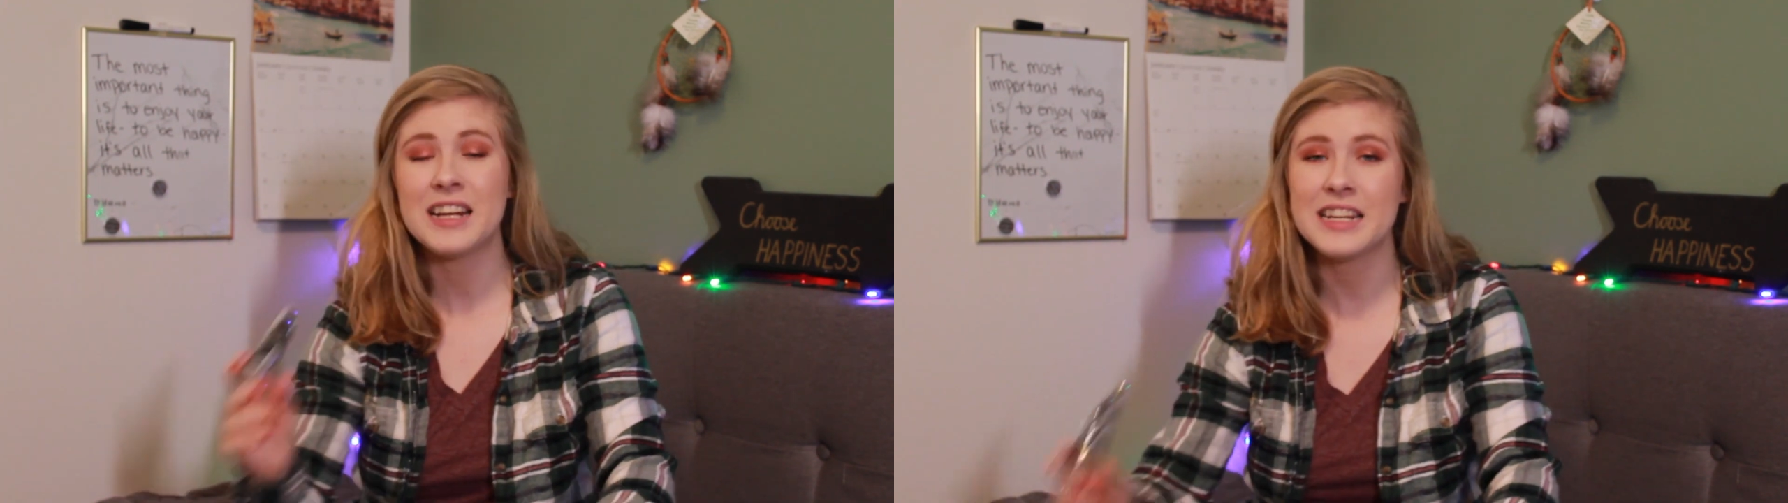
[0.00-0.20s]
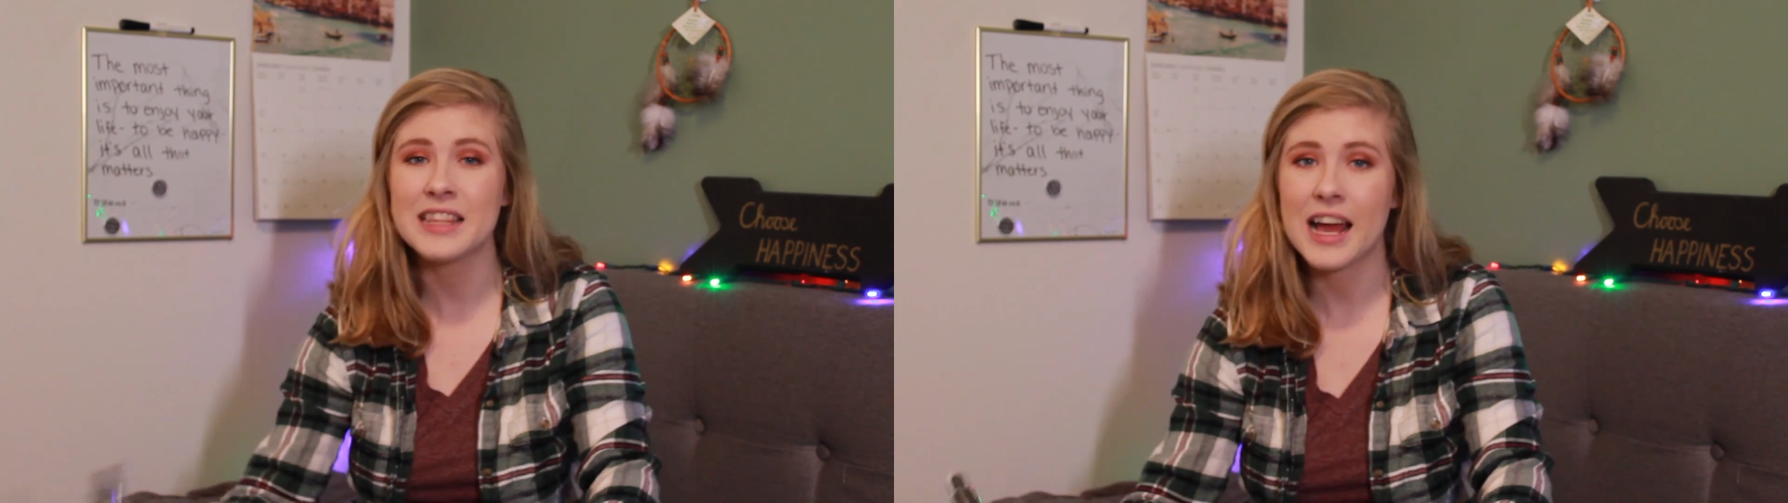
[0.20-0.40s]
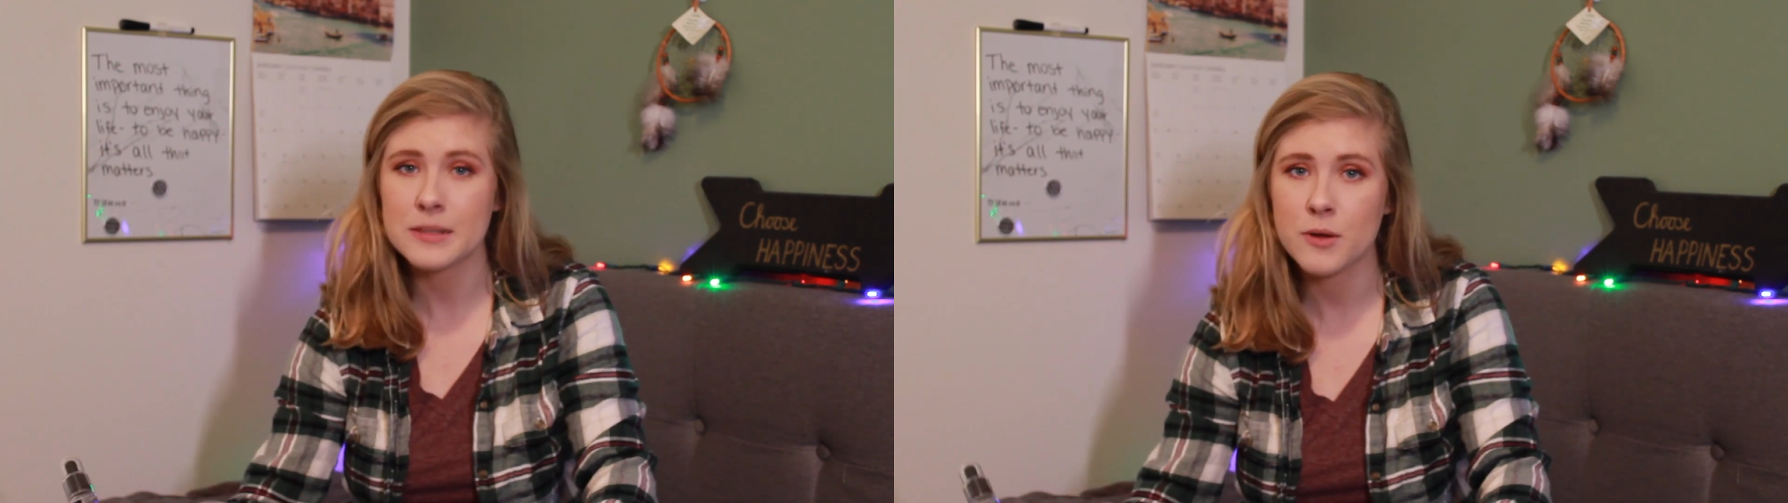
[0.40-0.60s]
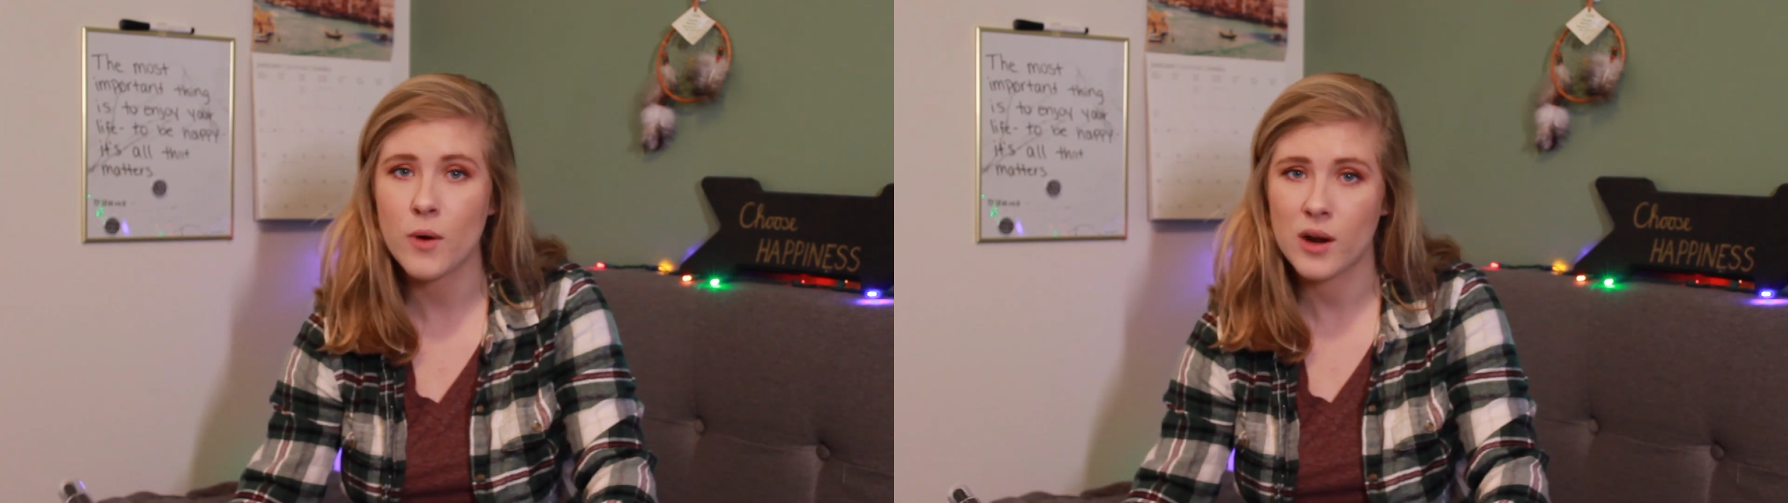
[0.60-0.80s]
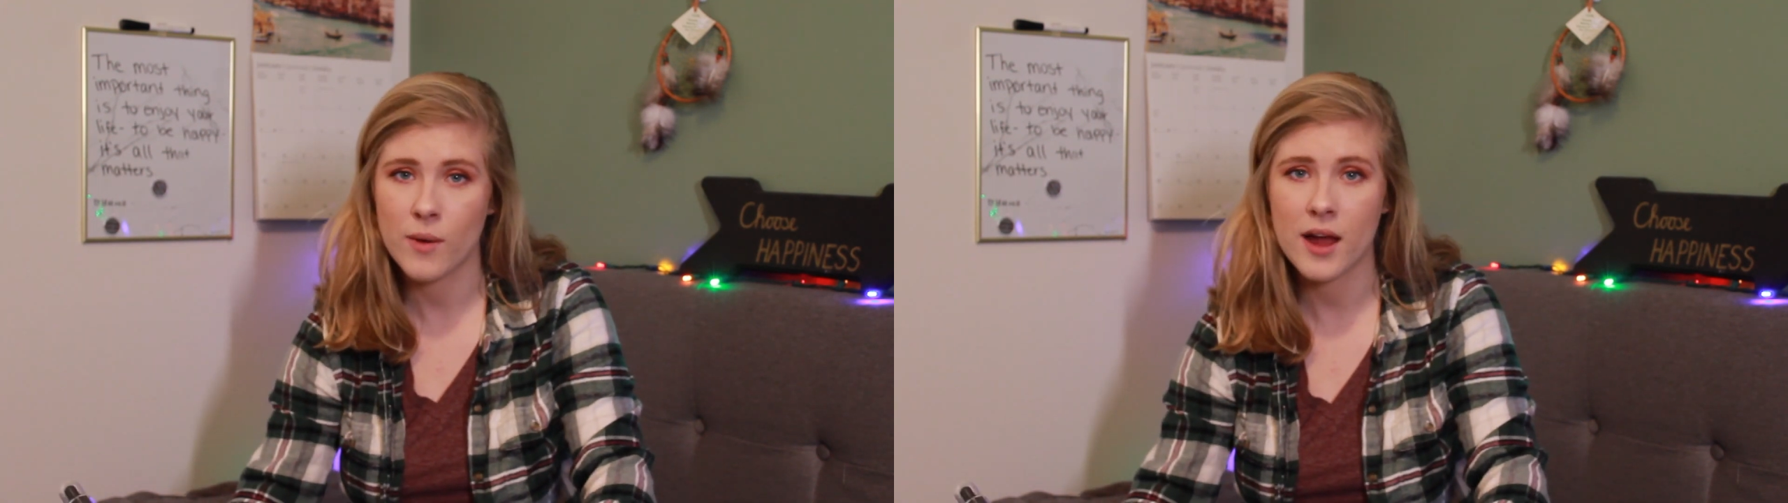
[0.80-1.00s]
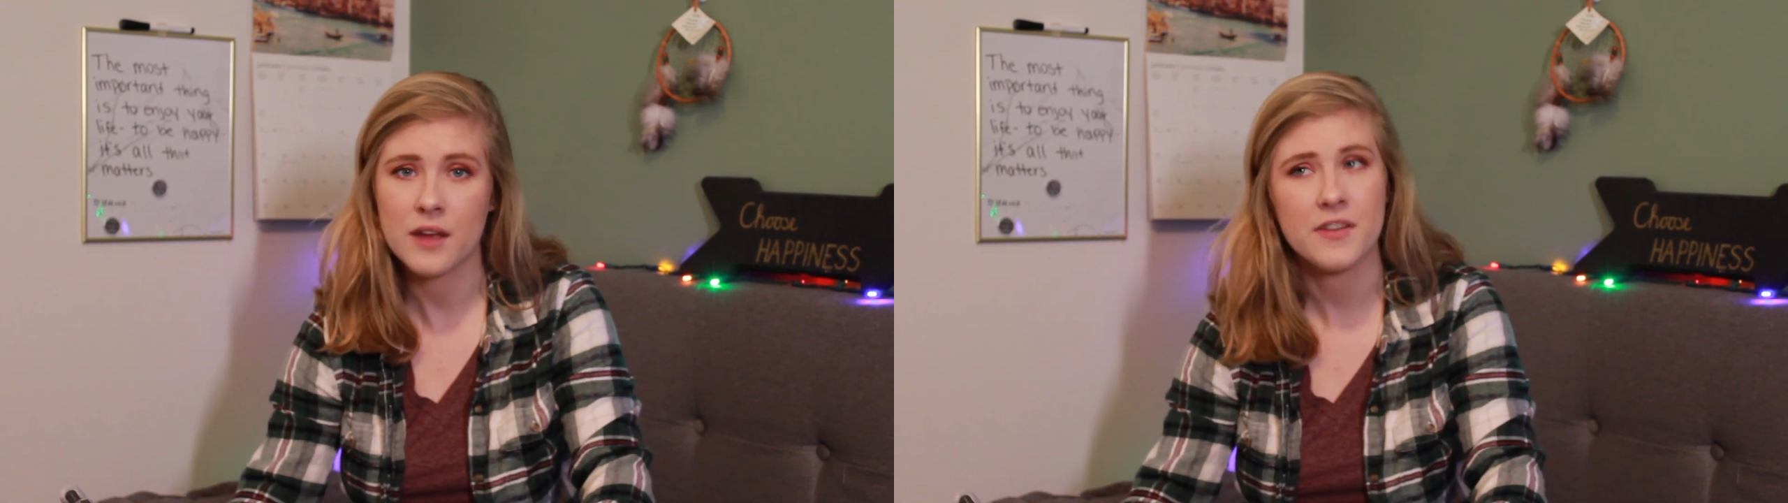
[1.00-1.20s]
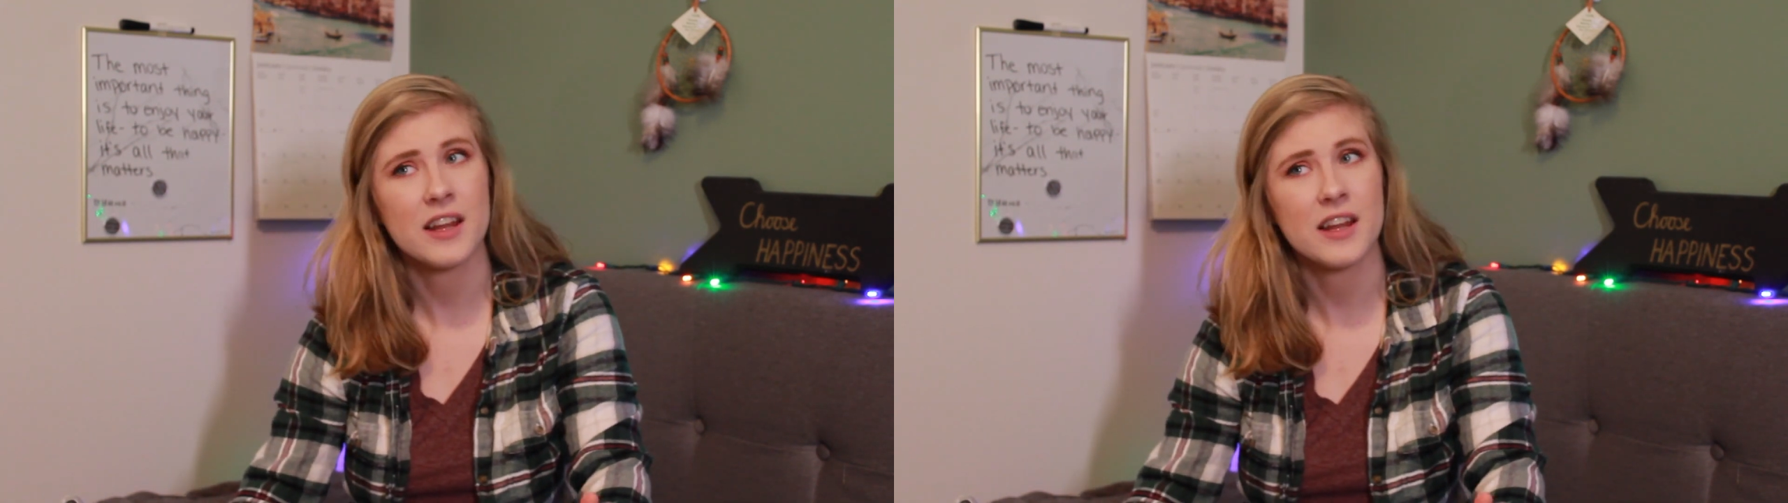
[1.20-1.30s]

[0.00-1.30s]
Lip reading: It did last me quite a while.